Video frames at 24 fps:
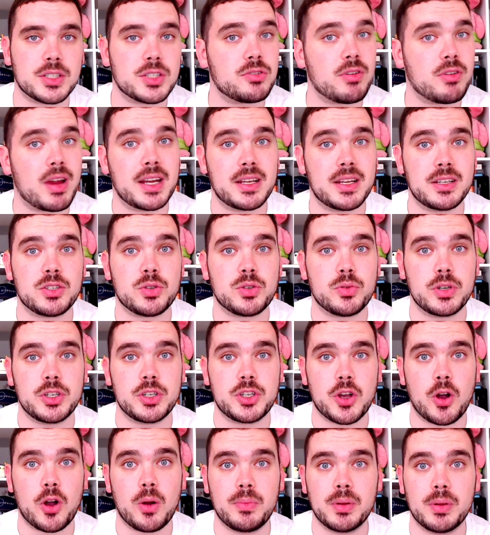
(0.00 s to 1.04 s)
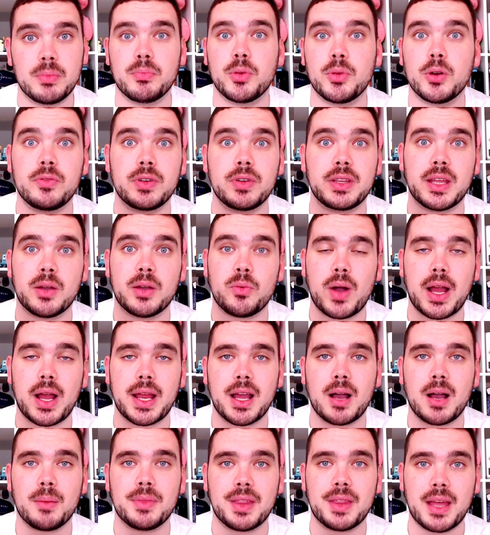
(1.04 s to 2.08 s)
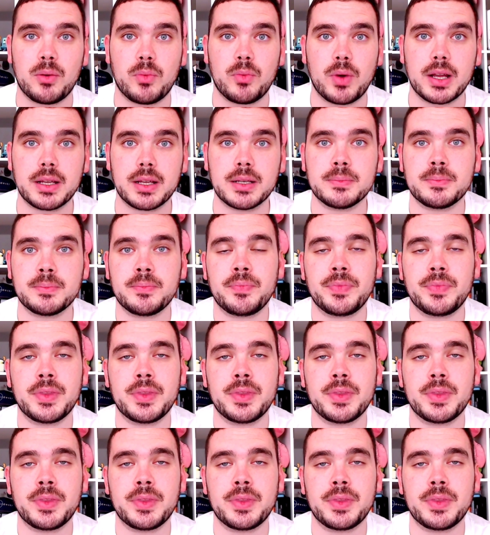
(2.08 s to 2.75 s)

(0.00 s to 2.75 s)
straight into a job and moving their way up that way.